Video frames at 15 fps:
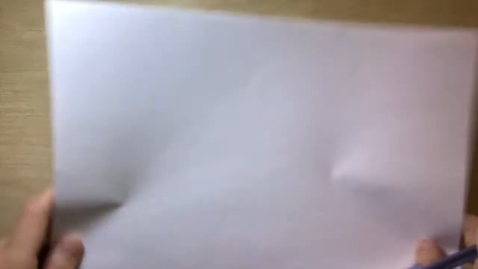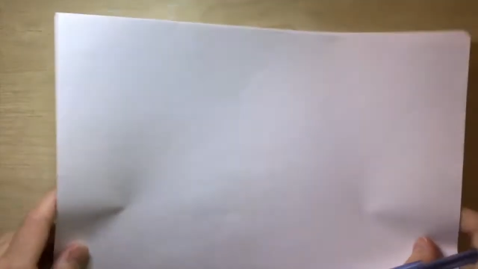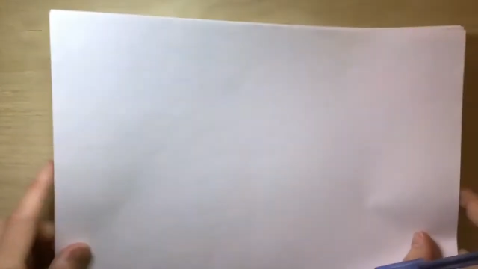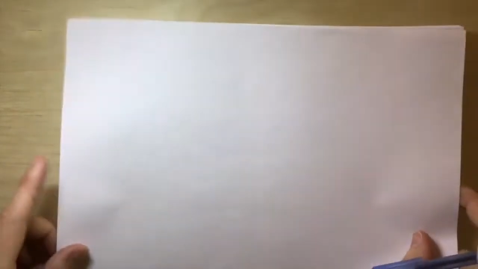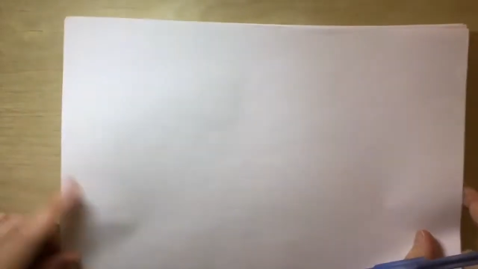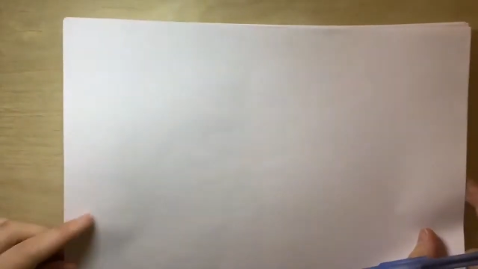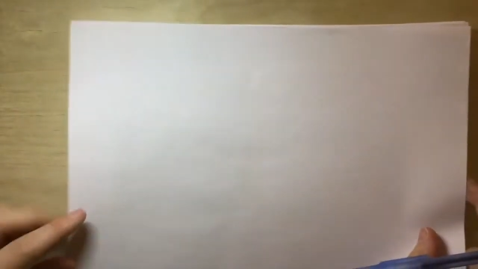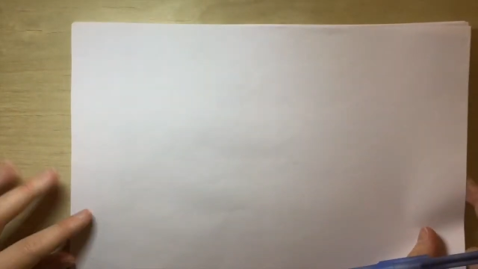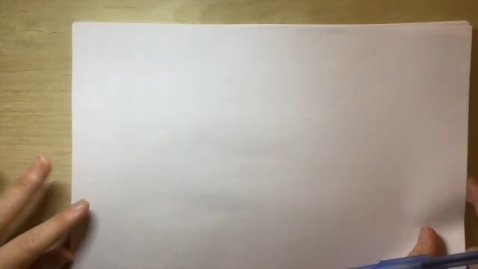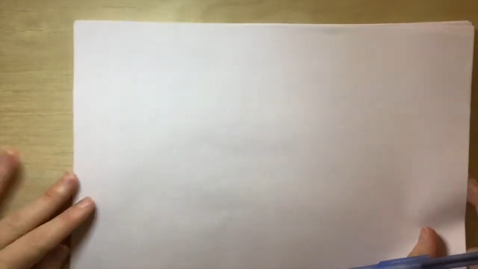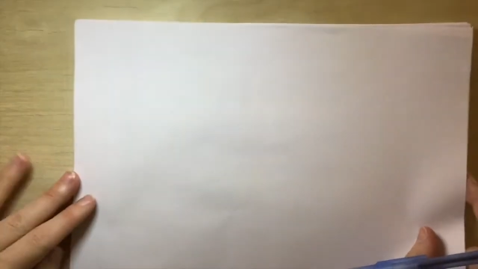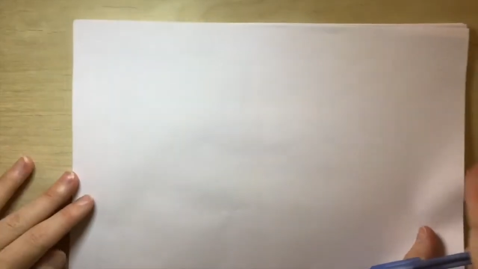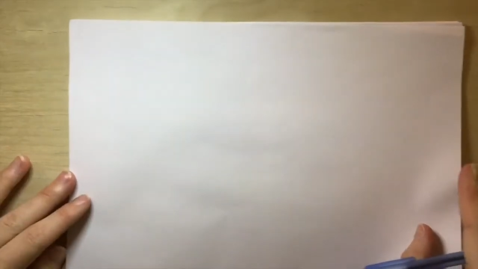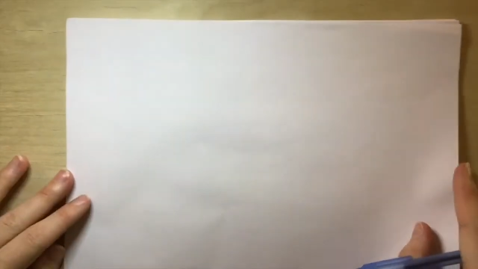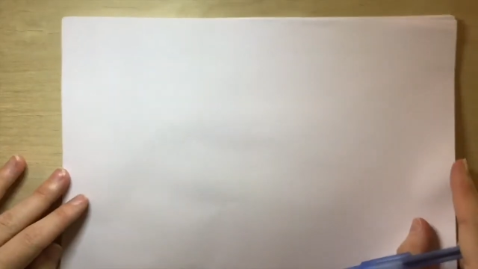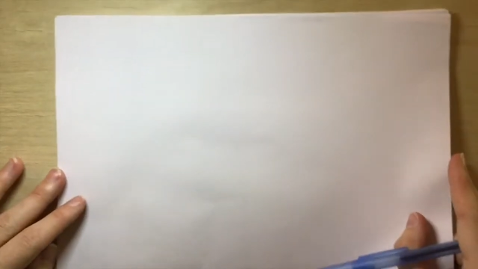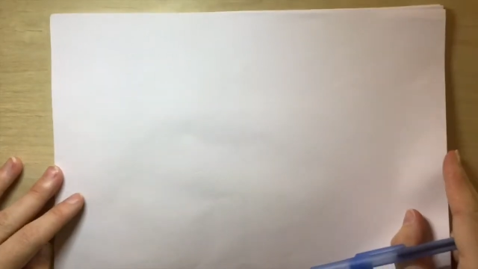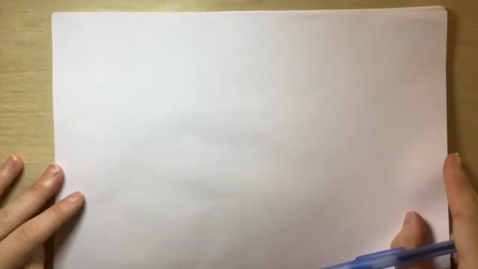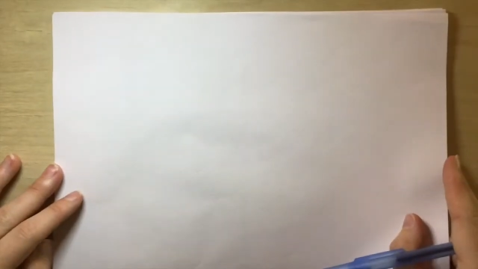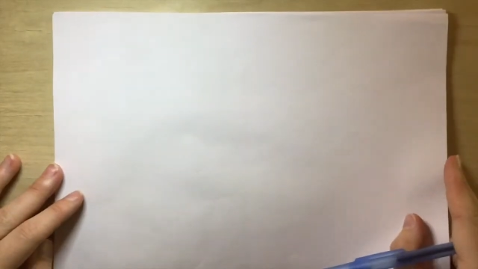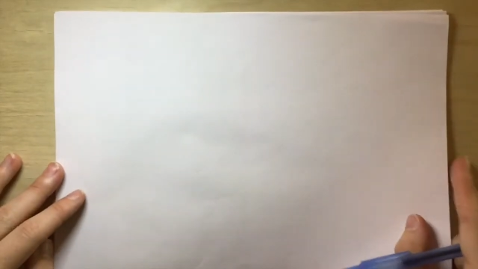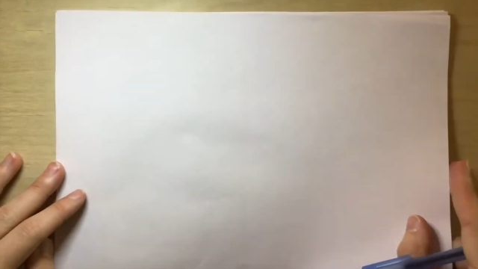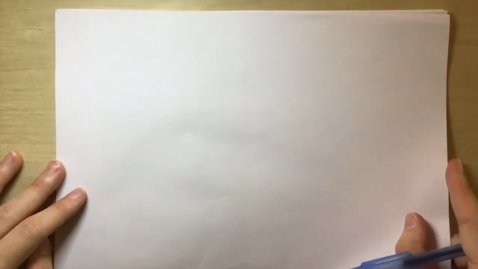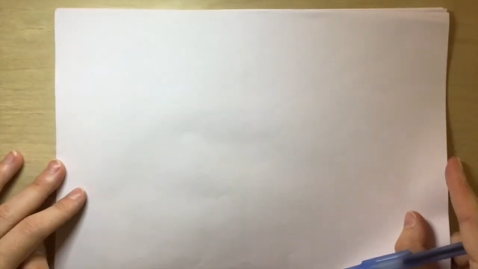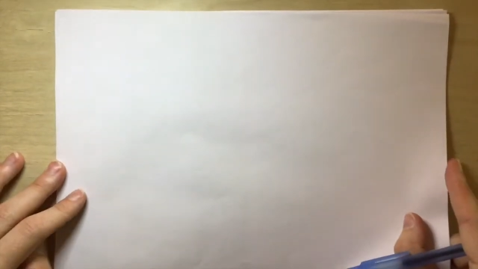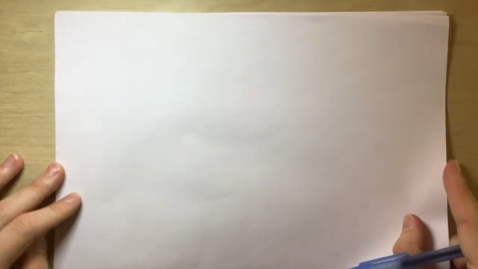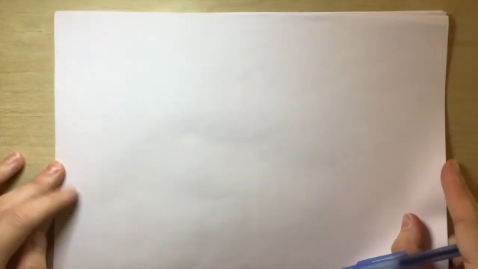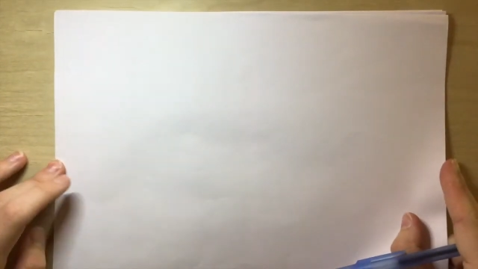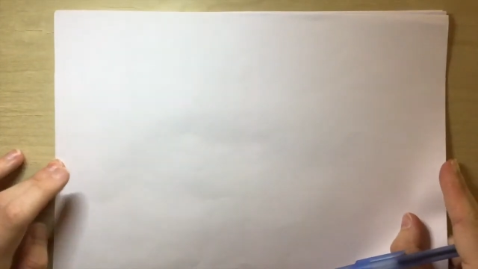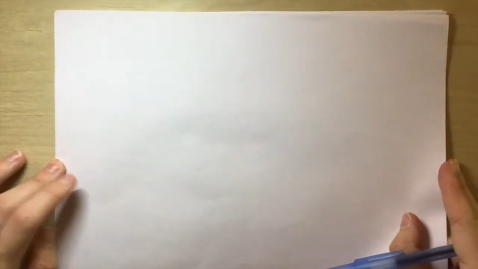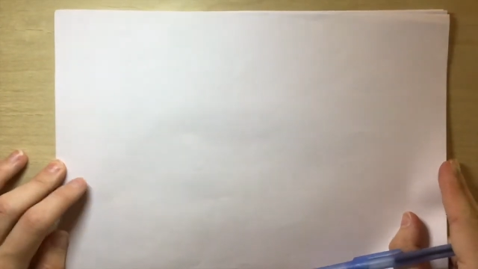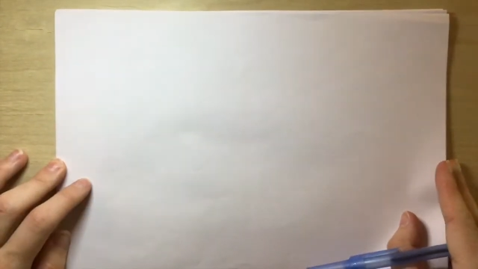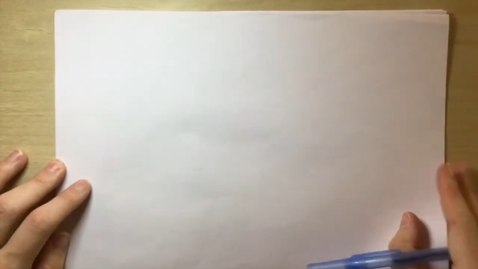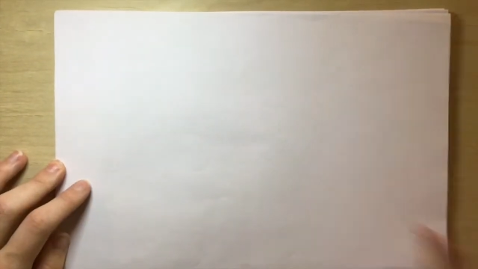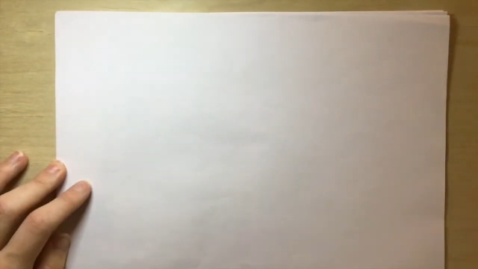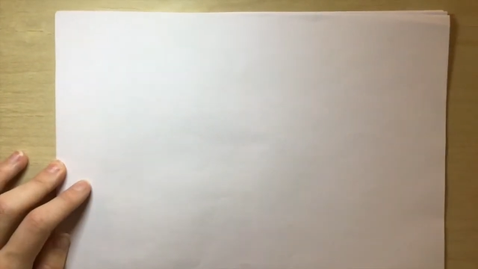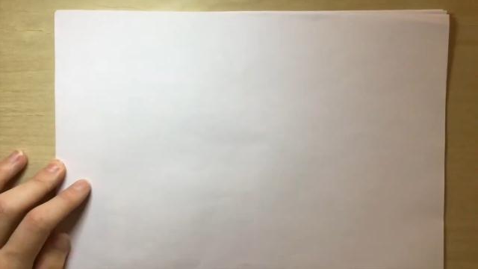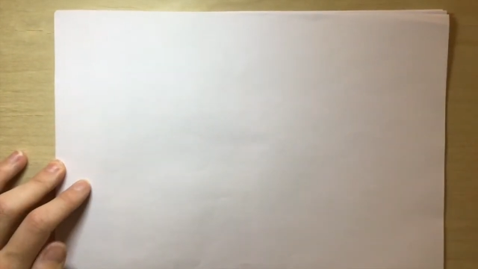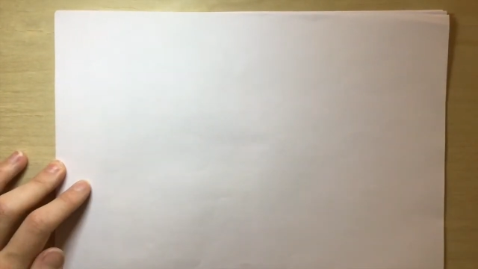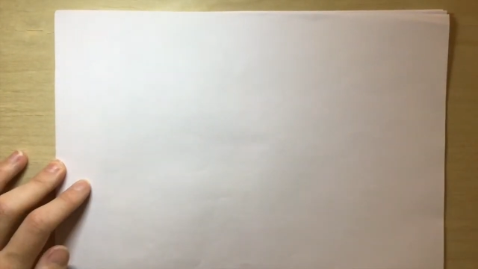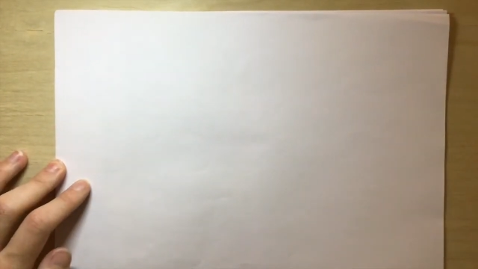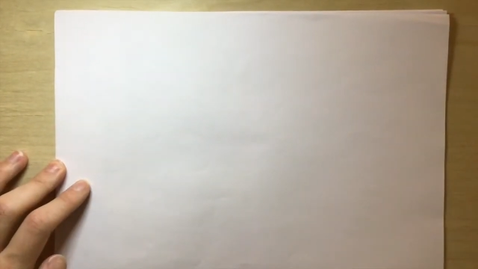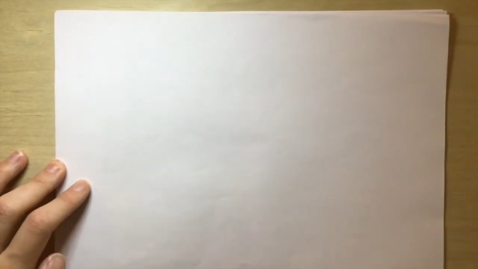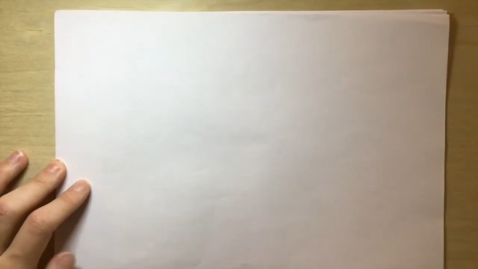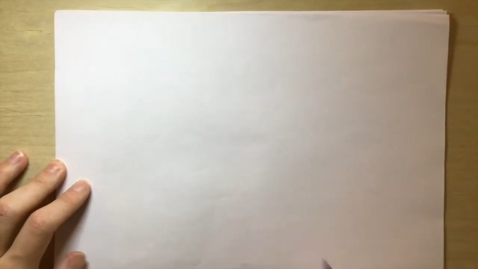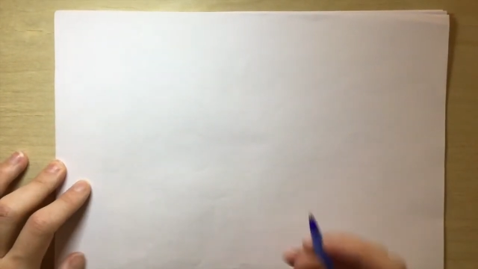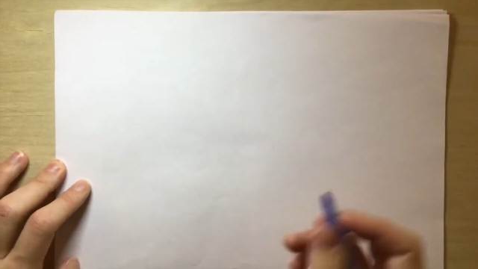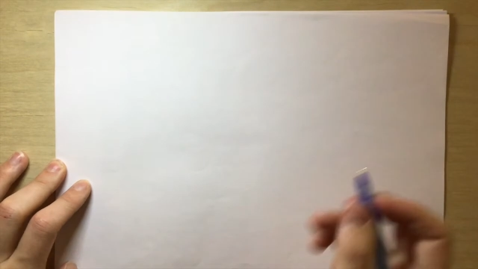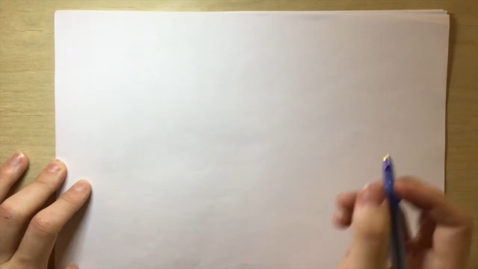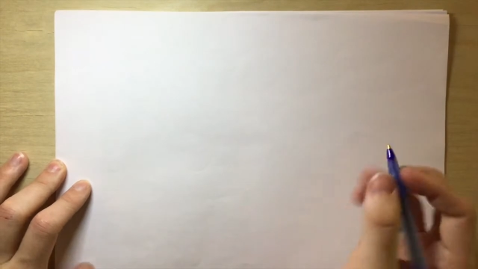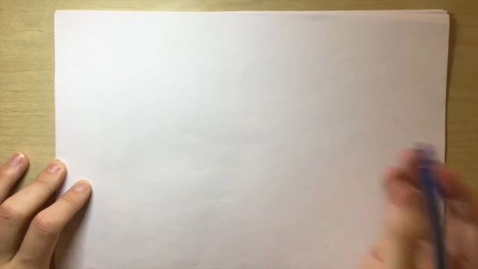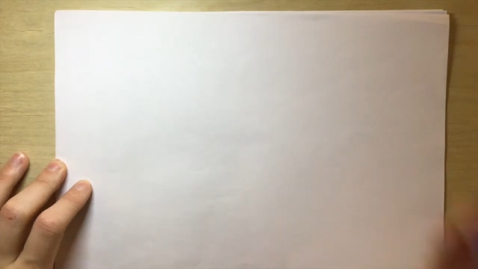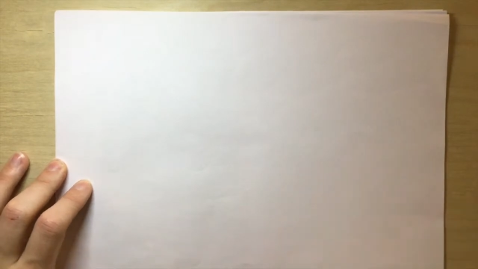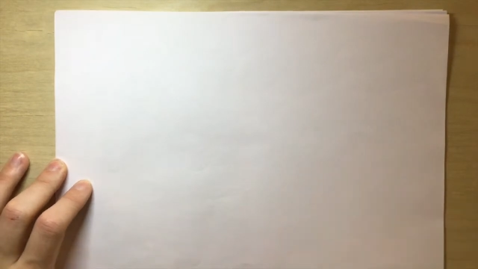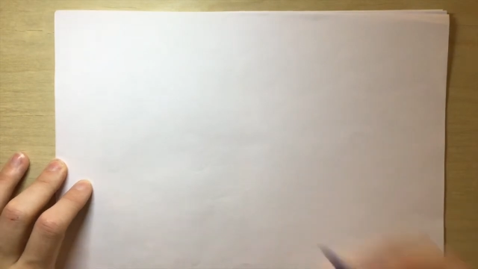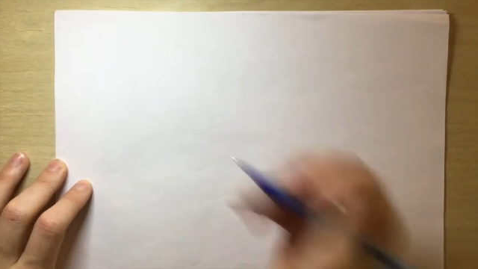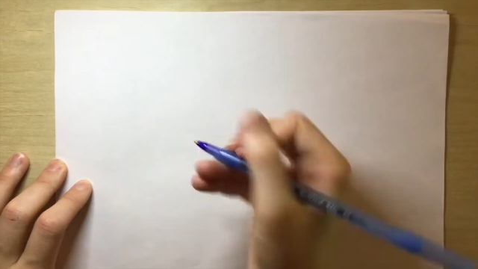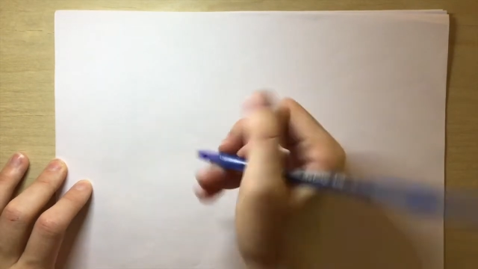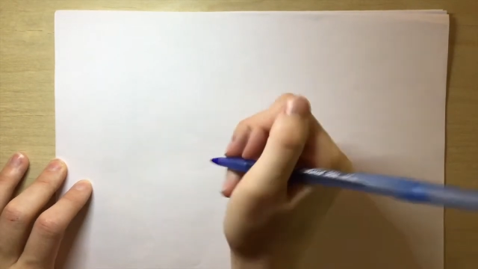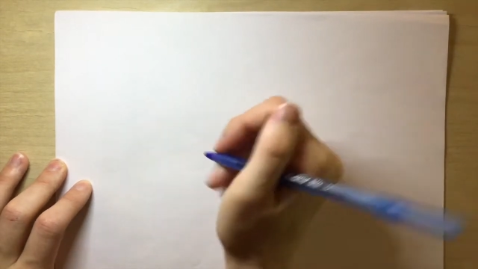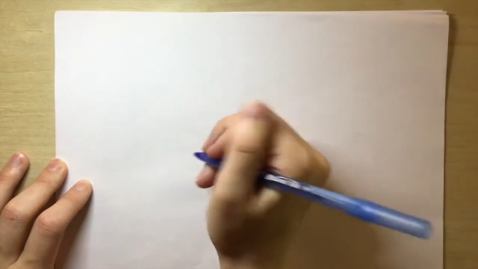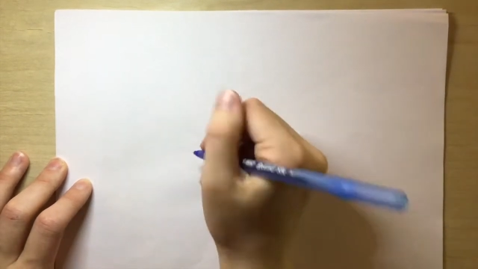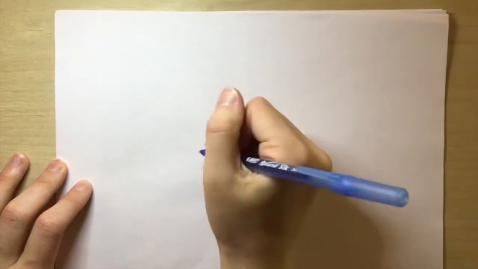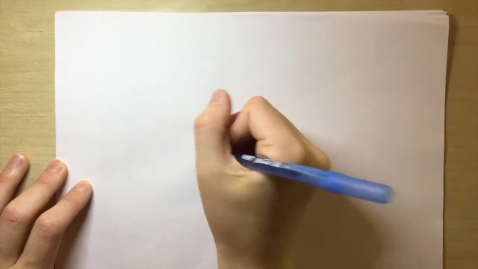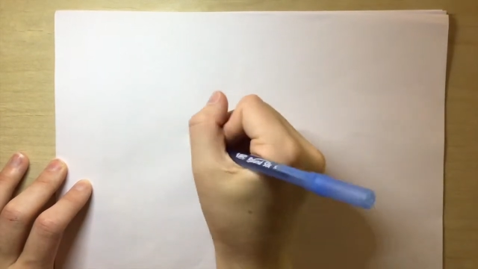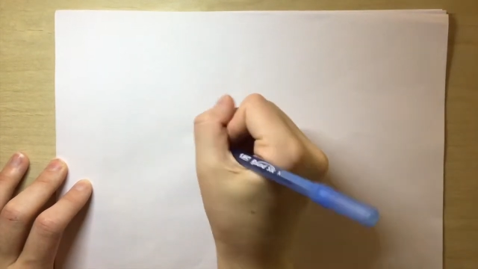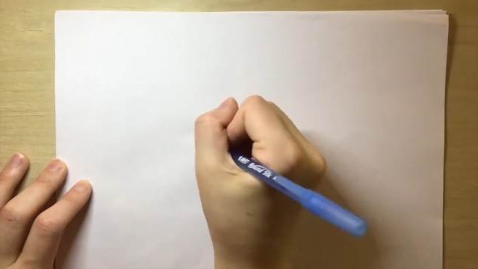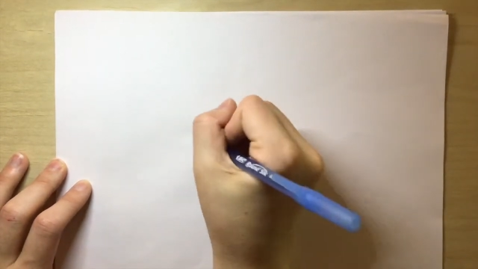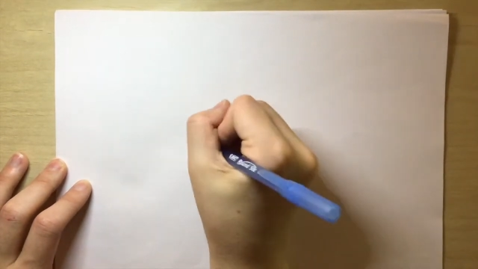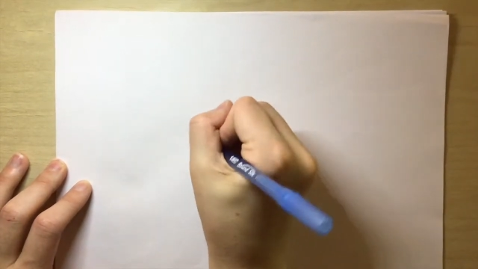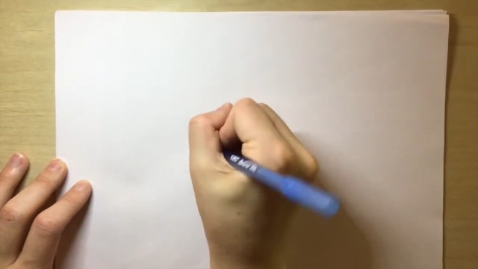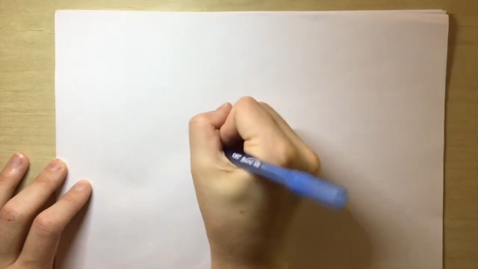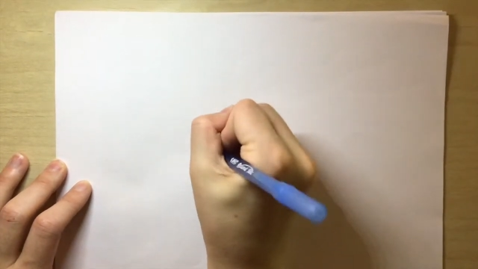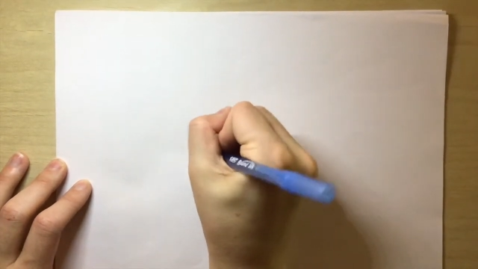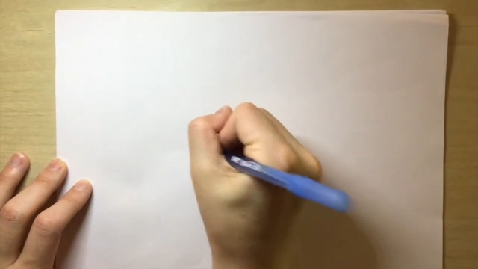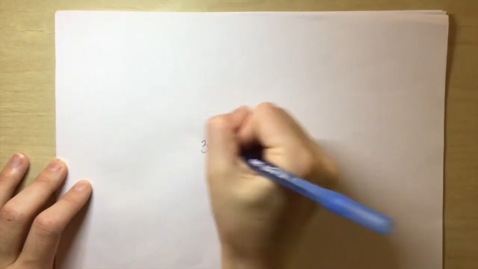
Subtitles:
[unreadable: no face in view]